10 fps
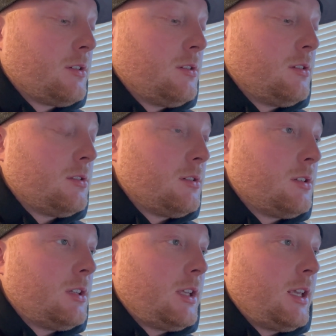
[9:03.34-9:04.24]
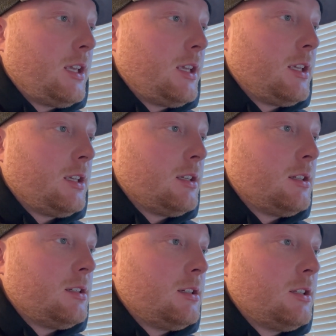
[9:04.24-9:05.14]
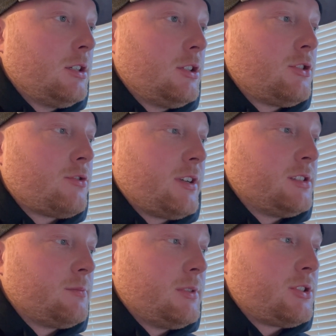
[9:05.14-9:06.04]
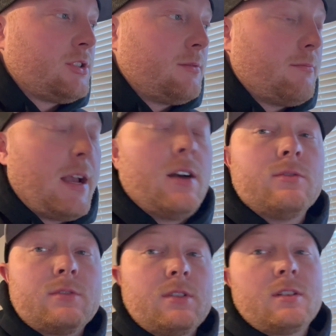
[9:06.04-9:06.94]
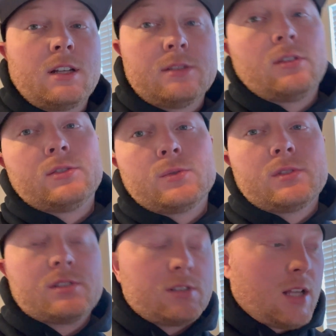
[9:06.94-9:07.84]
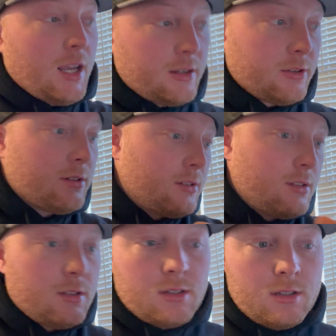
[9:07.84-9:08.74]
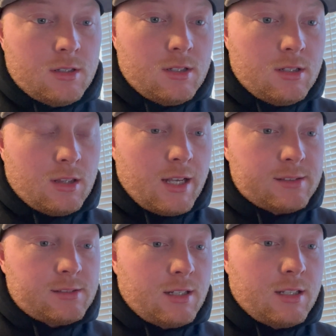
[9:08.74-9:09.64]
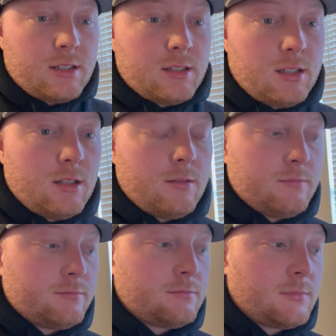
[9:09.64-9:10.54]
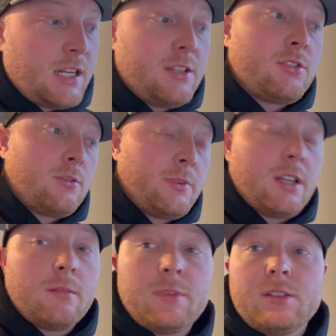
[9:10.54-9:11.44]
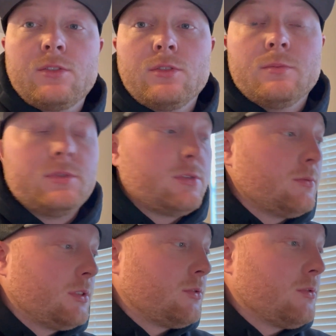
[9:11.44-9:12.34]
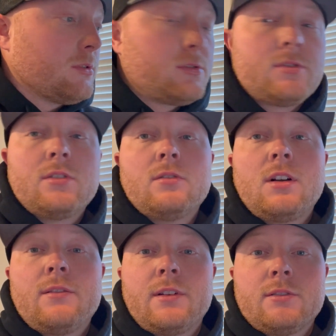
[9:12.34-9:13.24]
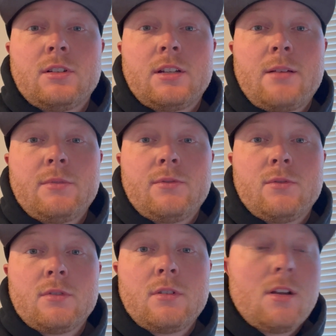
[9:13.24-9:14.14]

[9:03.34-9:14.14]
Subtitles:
on a transmission mount that is also a slider last night, and he showed me how to bend tubes with torch, so I've never done that before.